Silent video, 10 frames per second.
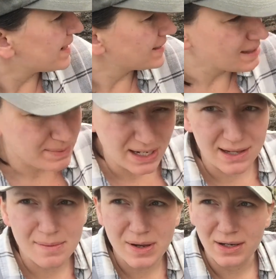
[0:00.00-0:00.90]
as I'm
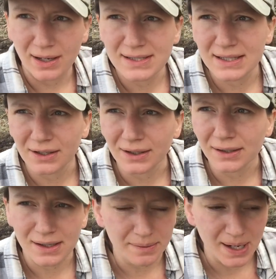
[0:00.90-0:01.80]
getting them in nice and
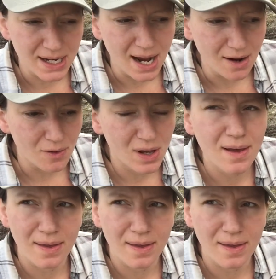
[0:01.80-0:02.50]
early right now,